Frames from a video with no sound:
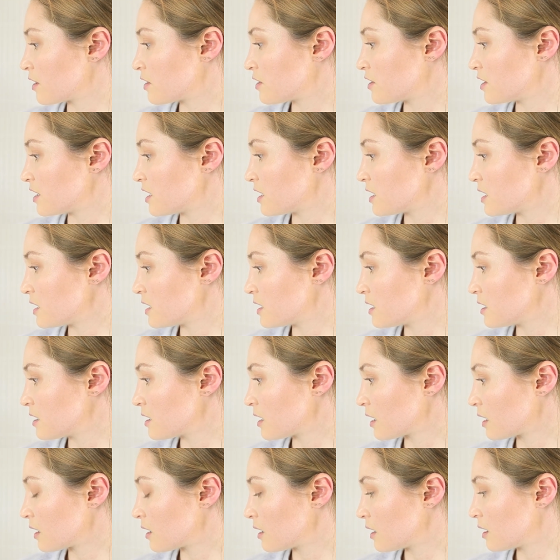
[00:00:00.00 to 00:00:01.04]

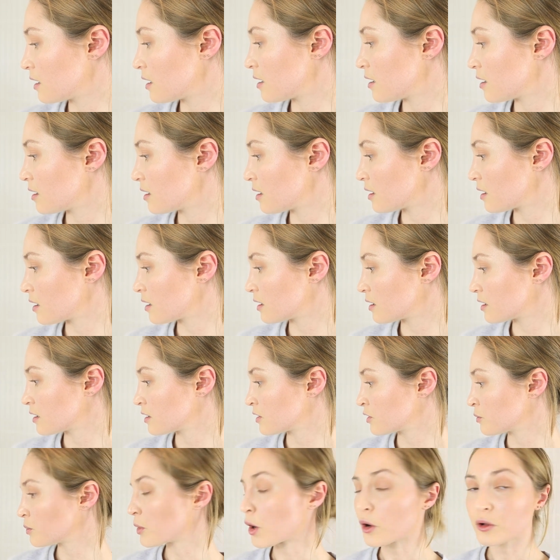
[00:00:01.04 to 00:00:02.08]
the
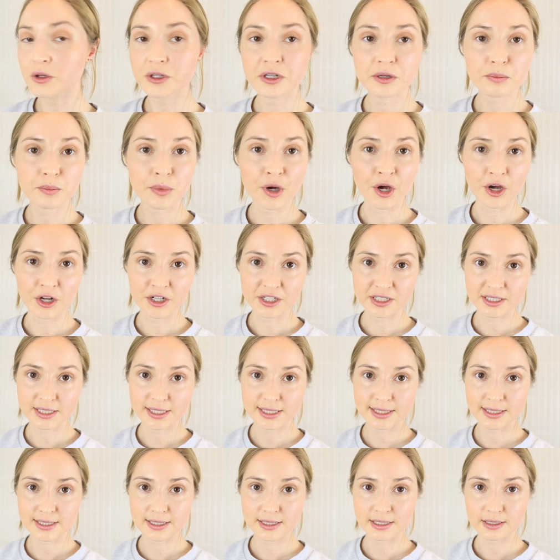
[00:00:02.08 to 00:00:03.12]
Napoleon
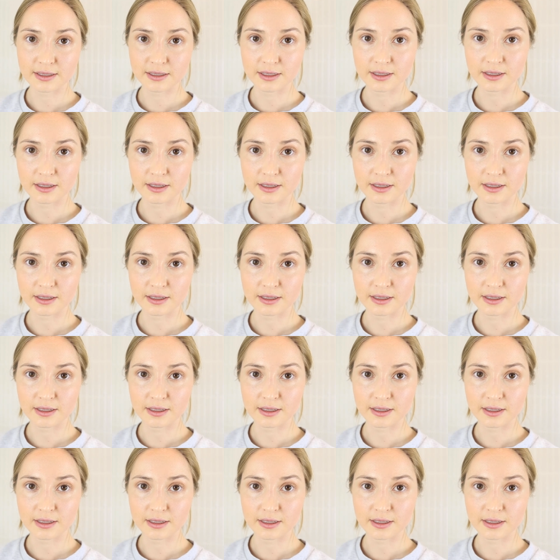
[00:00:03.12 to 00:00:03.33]
Perdis